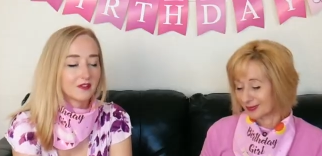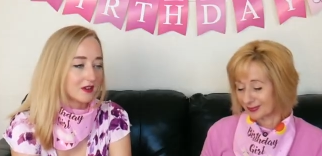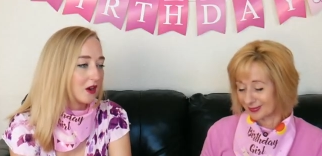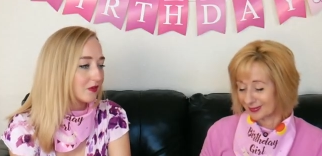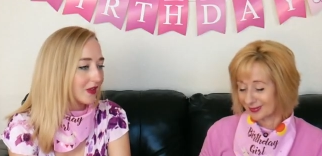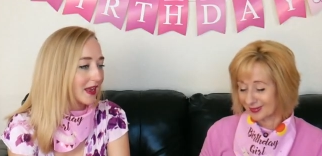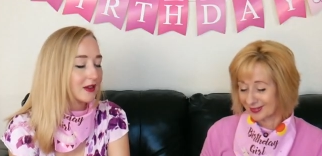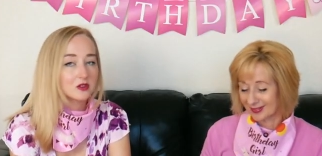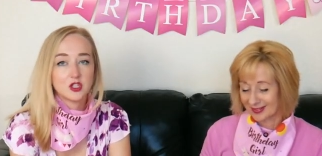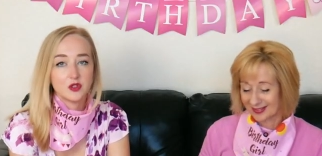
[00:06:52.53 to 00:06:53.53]
Speaker 1: for a whole
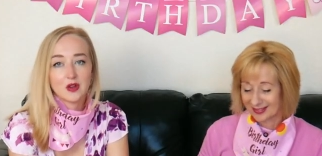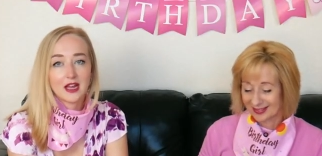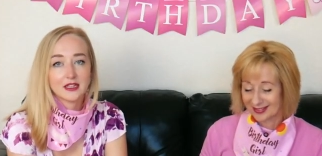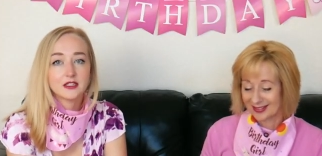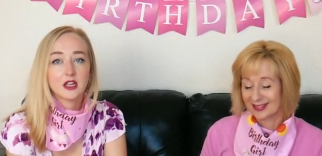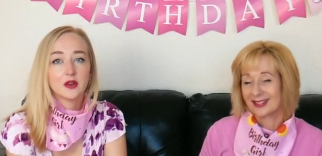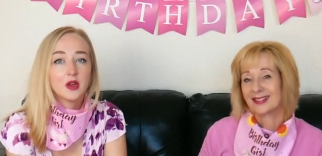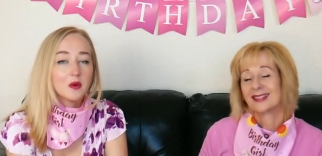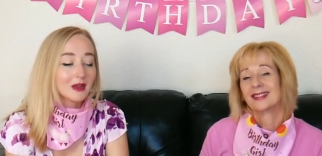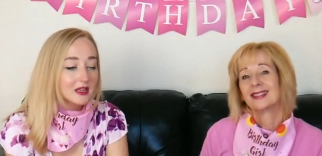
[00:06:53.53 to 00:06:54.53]
night or two nights. So
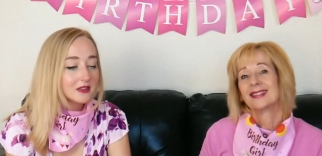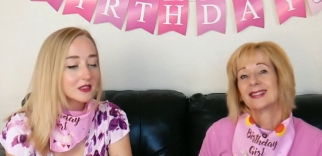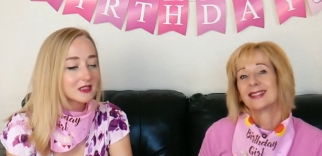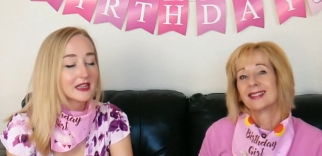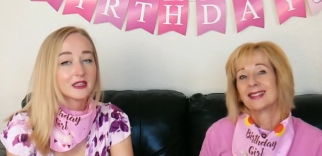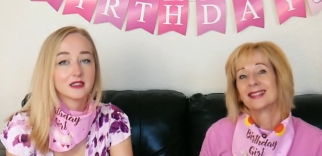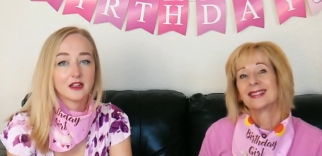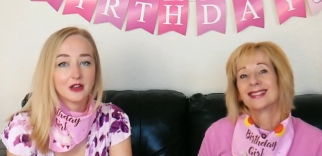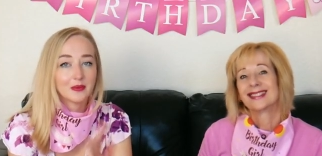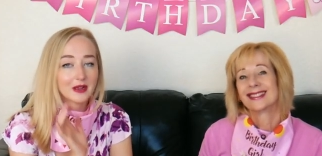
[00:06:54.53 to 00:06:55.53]
we're going to just take it
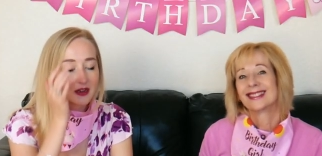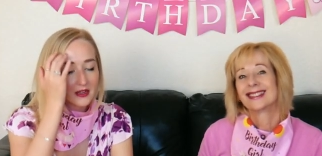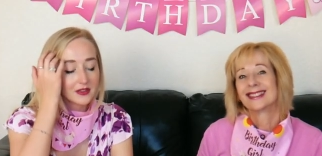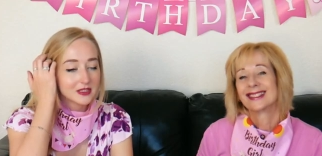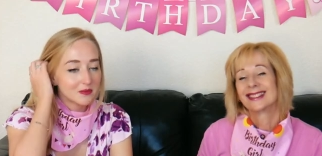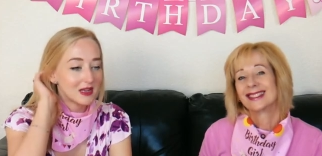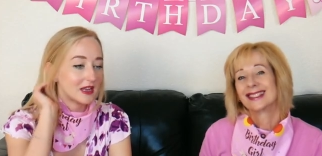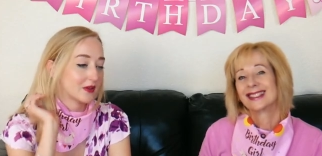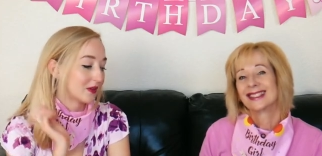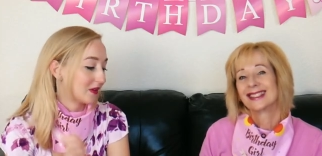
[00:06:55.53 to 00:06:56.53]
slowly. We're going to go somewhere
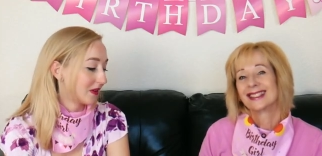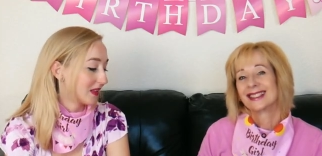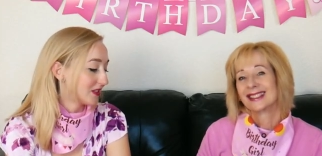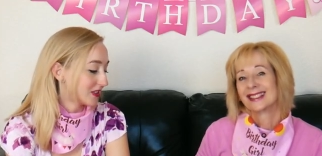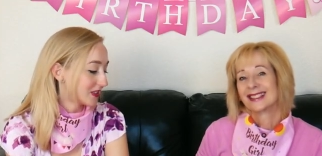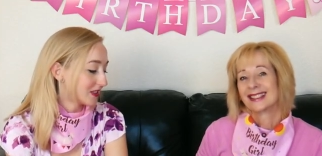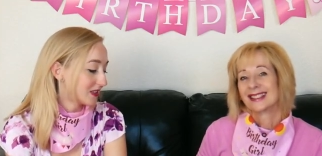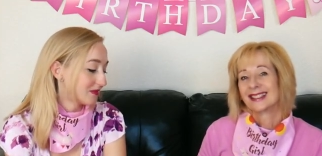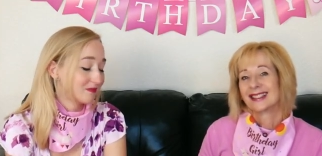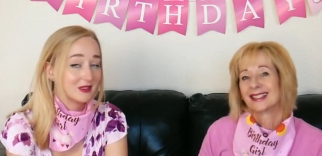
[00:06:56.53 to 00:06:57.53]
local and just
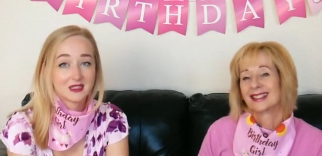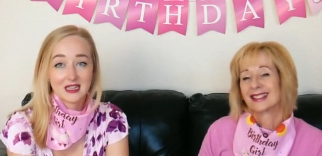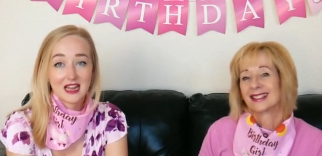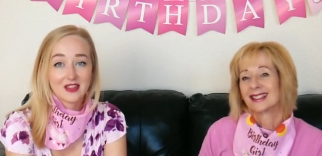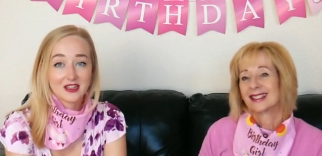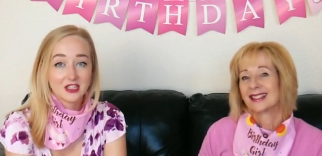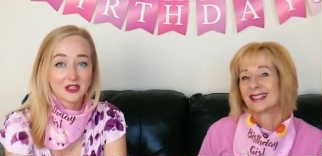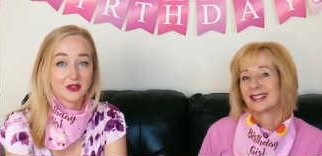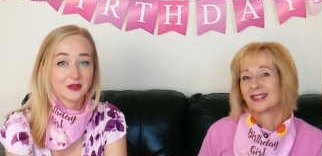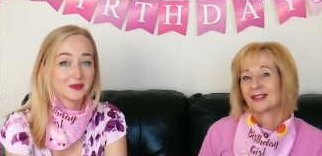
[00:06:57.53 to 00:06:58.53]
see how they
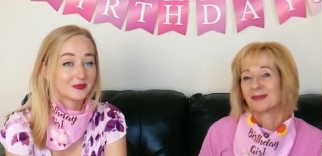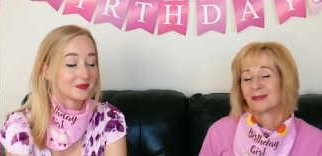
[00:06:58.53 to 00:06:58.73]
do.